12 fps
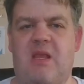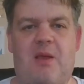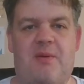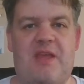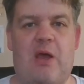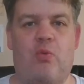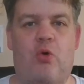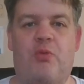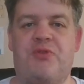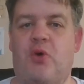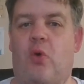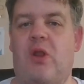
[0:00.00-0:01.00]
And that war
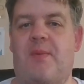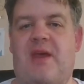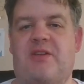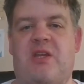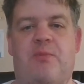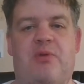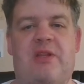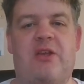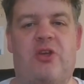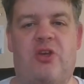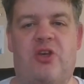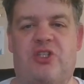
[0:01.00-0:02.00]
was all about temporal
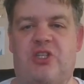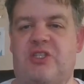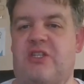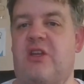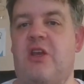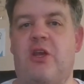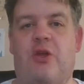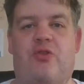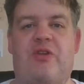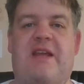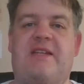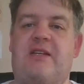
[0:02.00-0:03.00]
incursions and
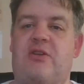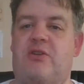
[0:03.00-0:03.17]
creating new